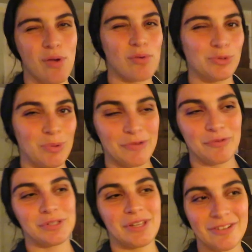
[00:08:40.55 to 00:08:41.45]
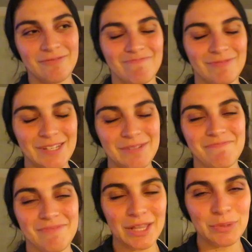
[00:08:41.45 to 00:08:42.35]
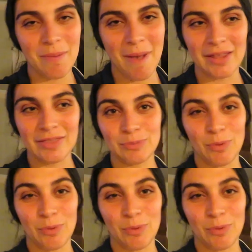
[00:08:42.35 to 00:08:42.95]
milk 24/7. So that's where I'm at this